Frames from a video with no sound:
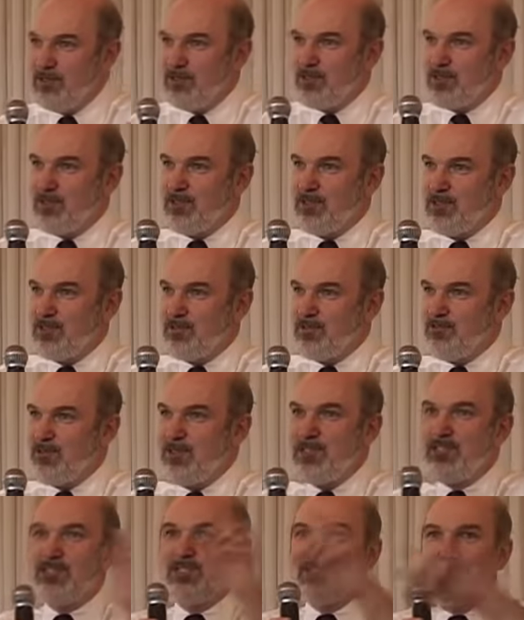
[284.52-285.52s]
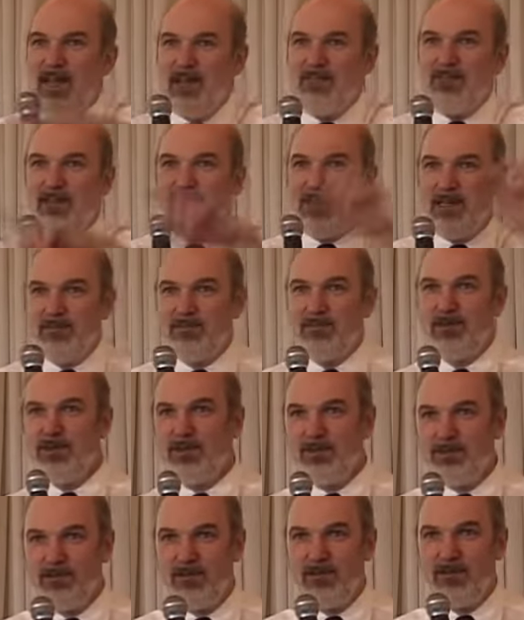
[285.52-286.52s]
churches which never had
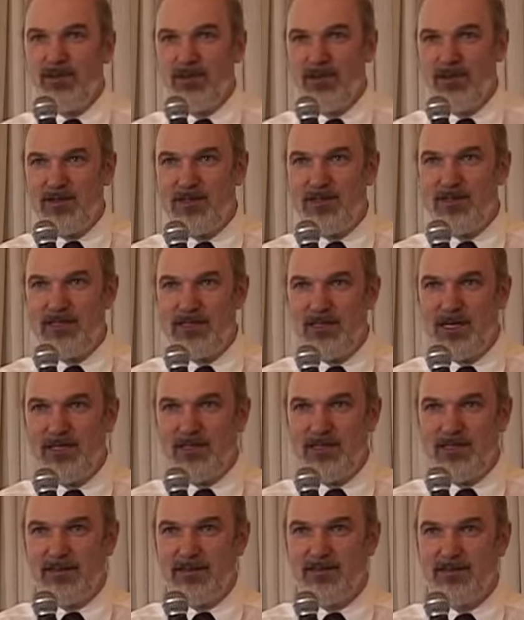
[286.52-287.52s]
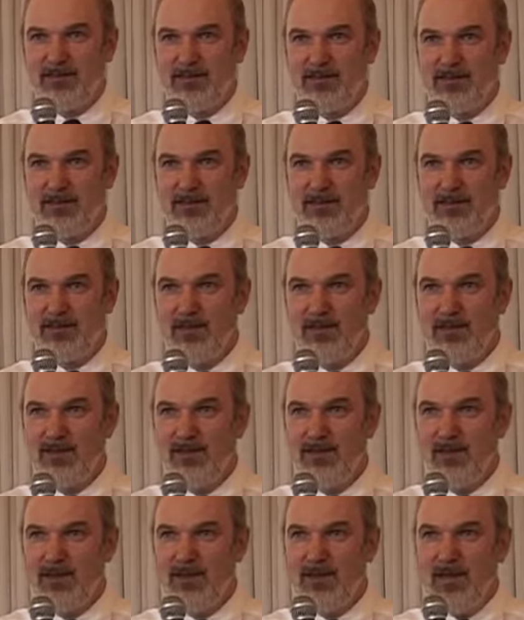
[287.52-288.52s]
been through theological training.
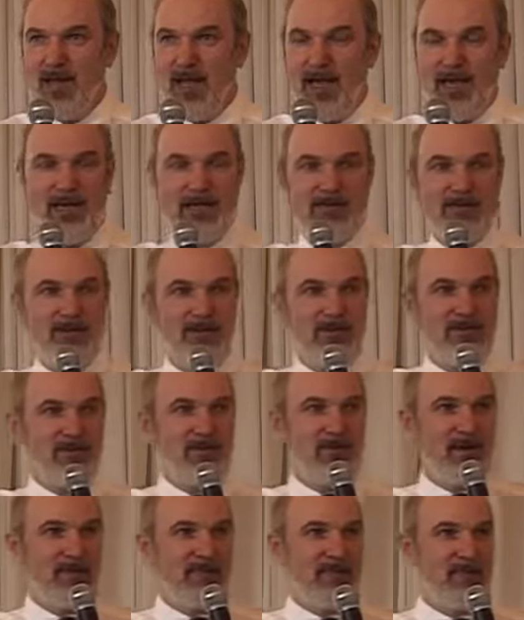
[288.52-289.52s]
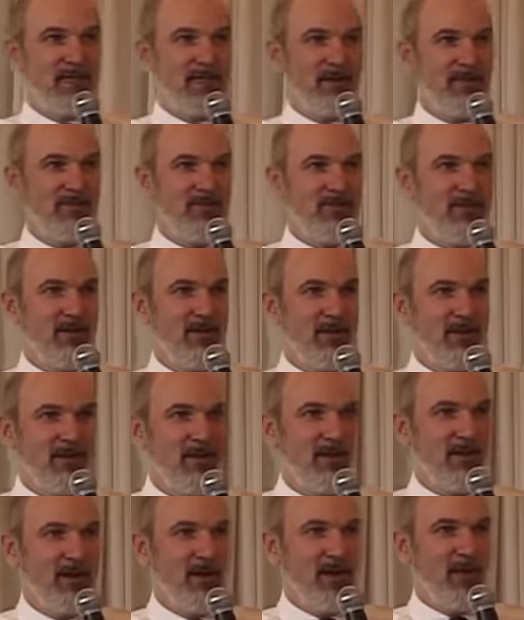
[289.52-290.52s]
And I thought to myself,
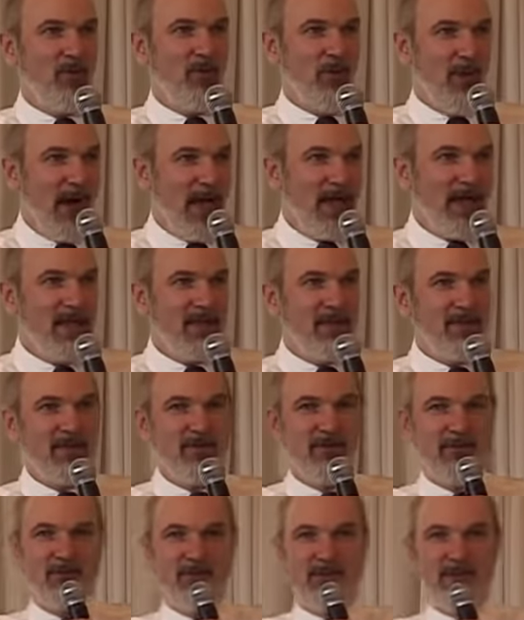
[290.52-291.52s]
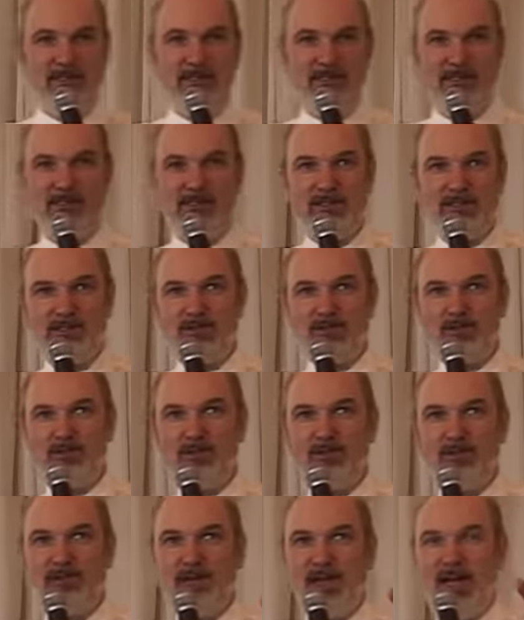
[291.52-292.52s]
why in the world
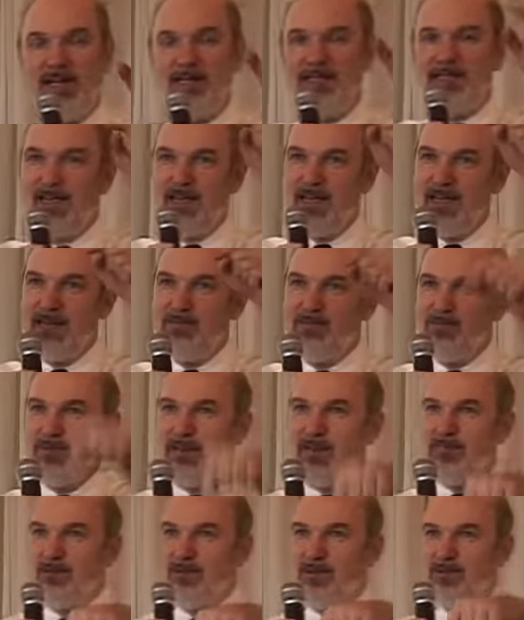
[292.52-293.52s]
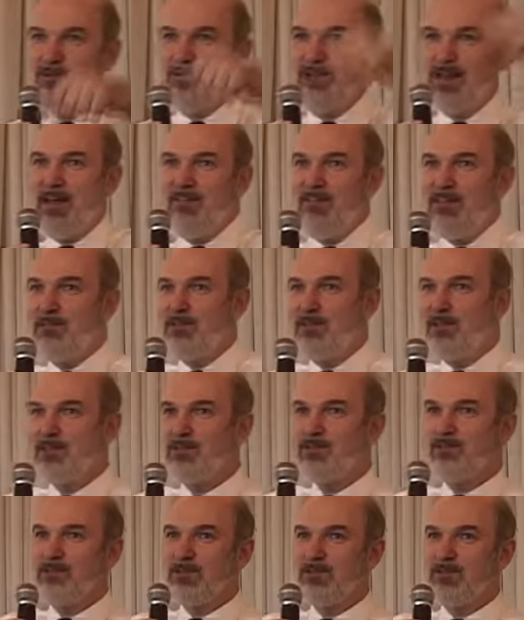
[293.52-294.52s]
should I train people who never
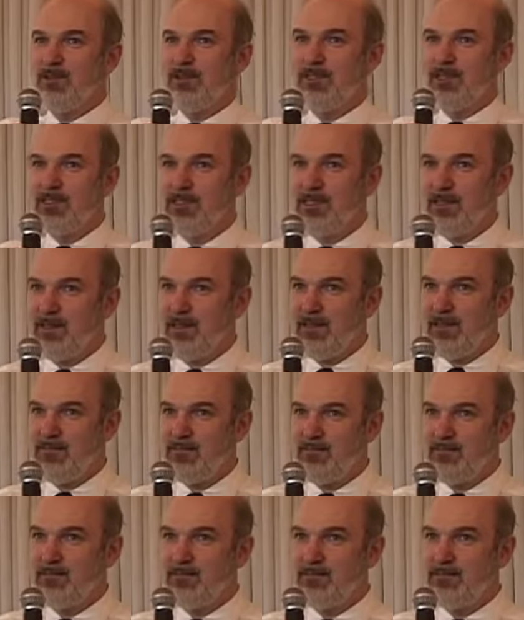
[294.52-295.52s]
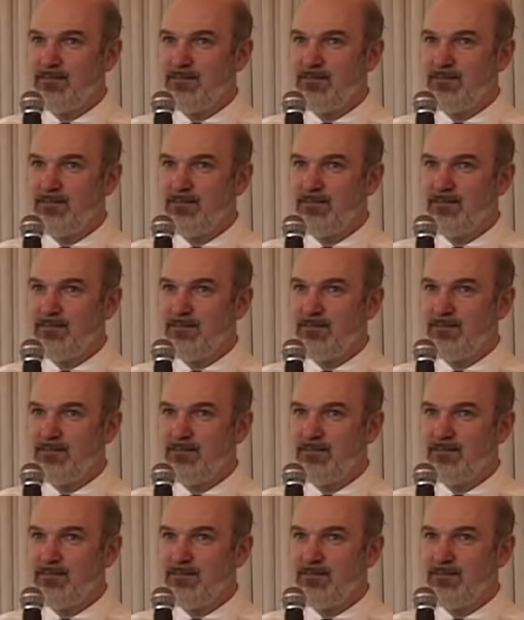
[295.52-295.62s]
will use what I tell them?